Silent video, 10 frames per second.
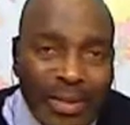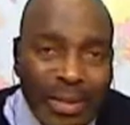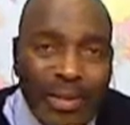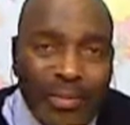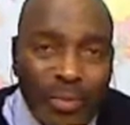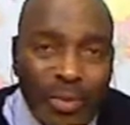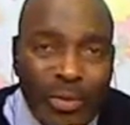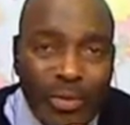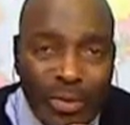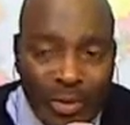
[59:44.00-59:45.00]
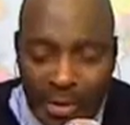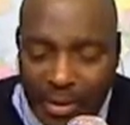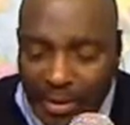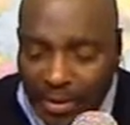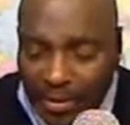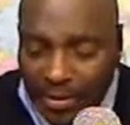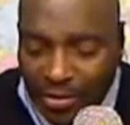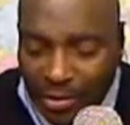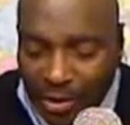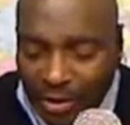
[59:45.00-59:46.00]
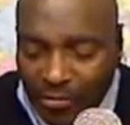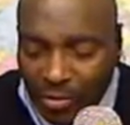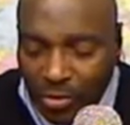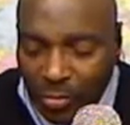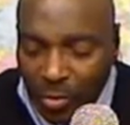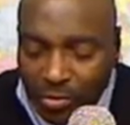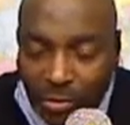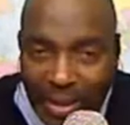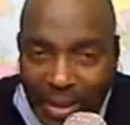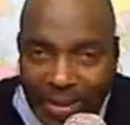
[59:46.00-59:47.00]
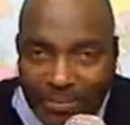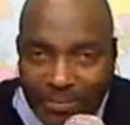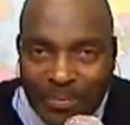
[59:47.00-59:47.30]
a night at a starting room will do that.